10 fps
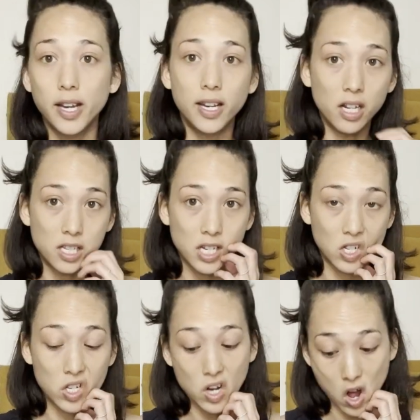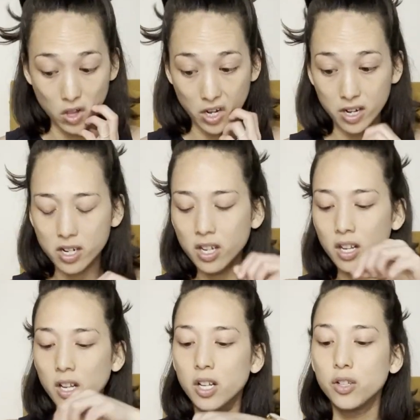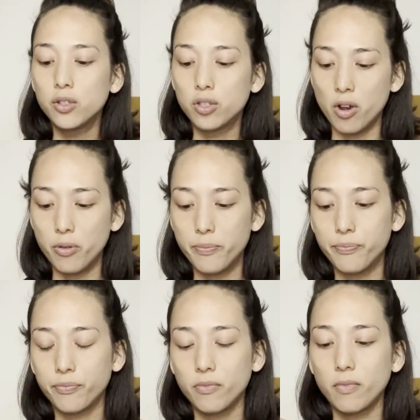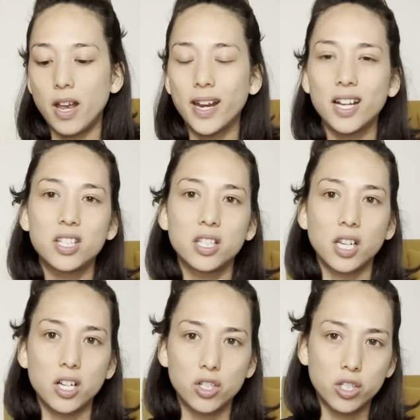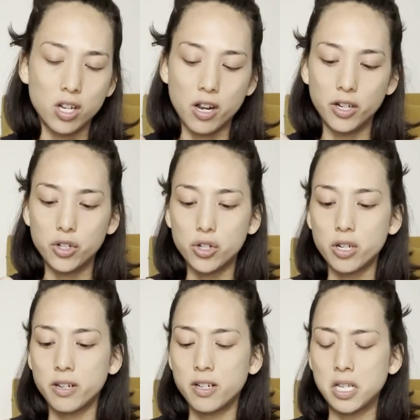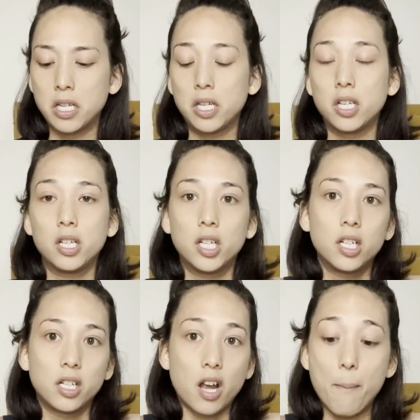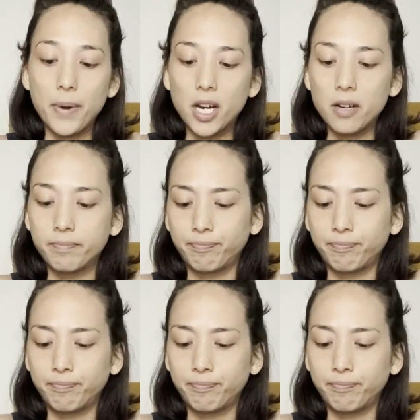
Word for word: and it's in Scotland. So, I guess it's like a Scottish company.